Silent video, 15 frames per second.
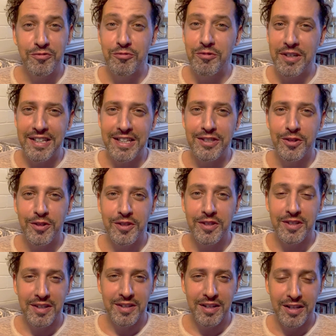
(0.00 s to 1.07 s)
really do
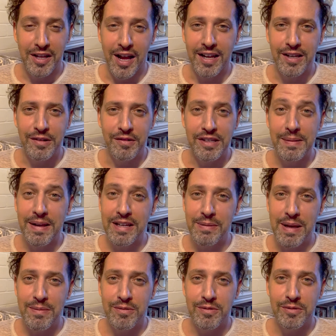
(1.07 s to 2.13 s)
like and respect
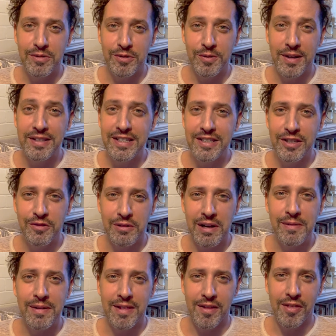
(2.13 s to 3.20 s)
people who I disagree
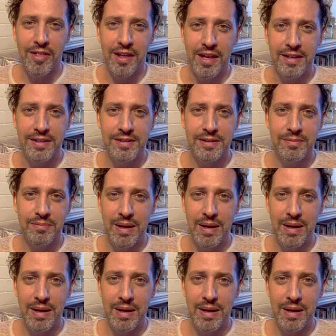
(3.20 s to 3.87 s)
with on things,